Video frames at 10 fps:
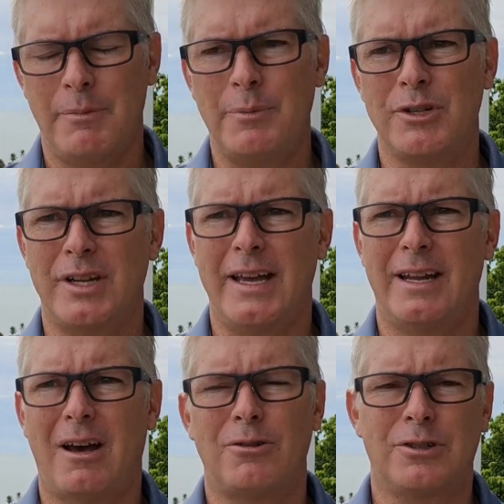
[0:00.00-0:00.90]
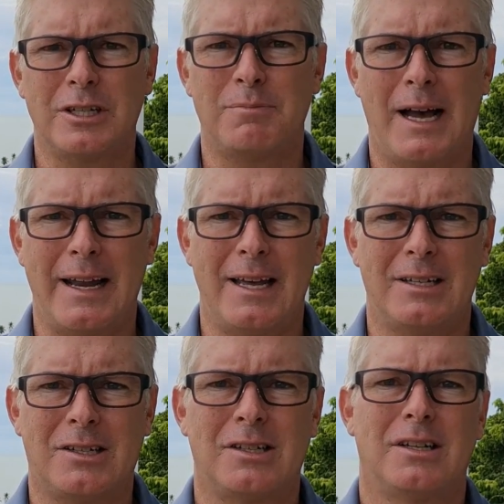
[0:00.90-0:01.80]
And people say, I don't trust
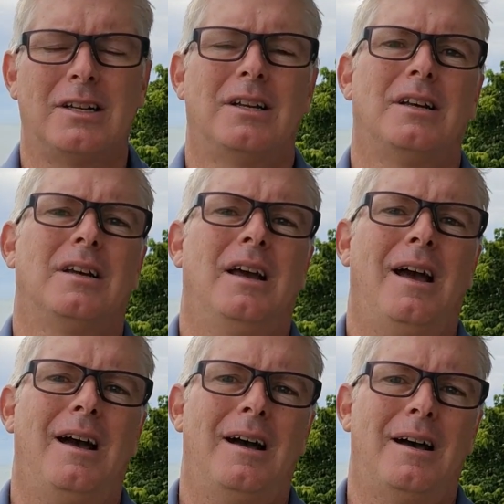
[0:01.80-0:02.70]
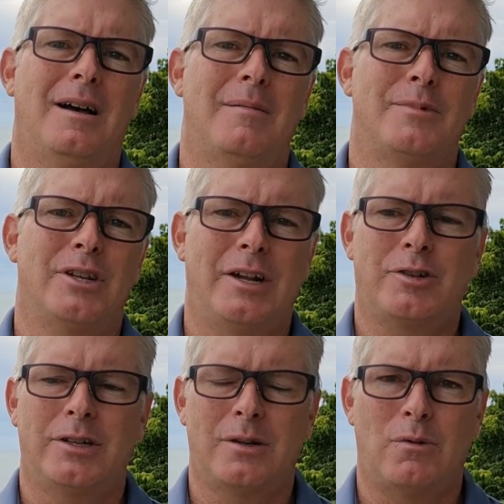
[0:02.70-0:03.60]
Binance. Should
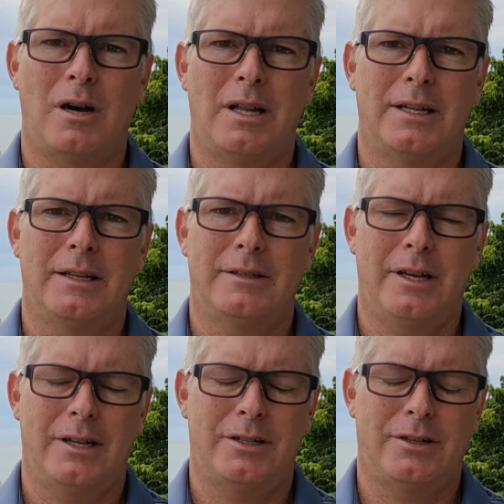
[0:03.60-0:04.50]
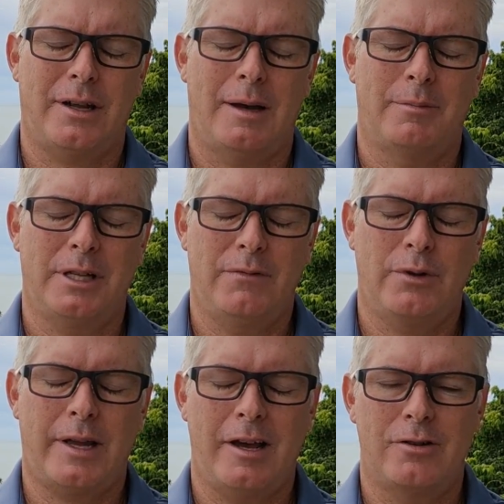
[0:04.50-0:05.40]
I trust the wallet? Yes, I
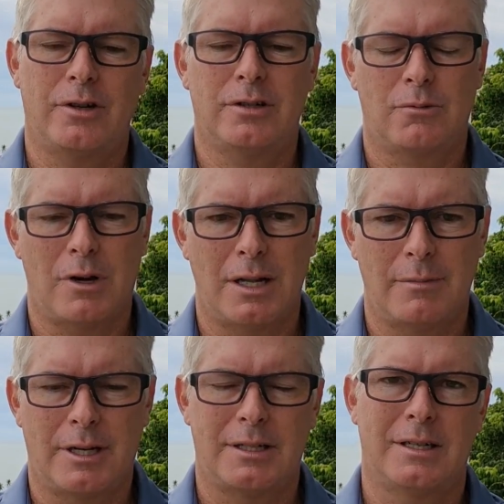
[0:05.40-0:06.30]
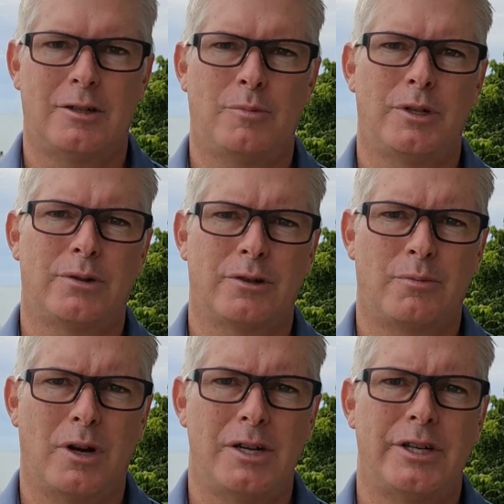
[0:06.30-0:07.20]
believe you can trust the wallet because it's an open
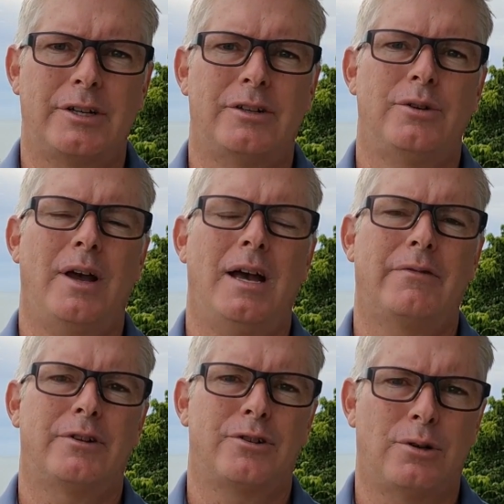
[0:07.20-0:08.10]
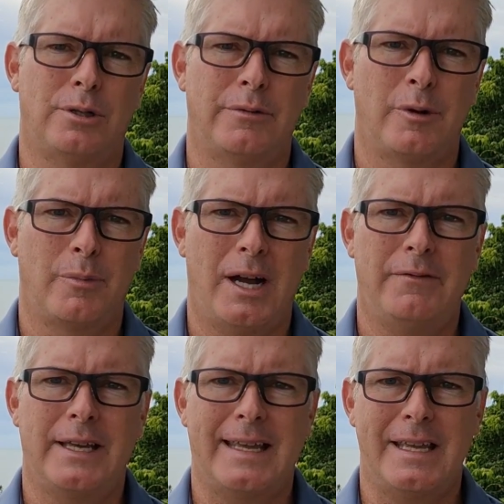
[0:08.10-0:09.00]
source project. You have control of your
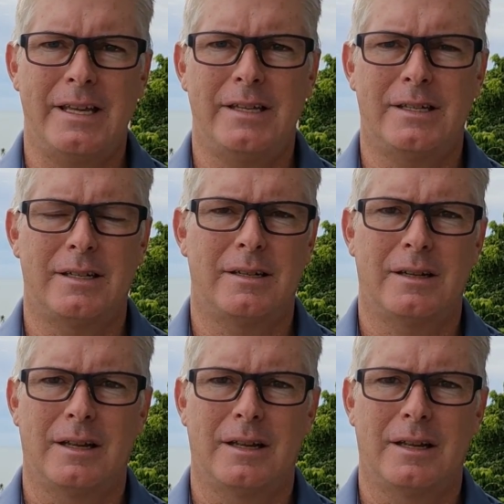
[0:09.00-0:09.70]
private keys.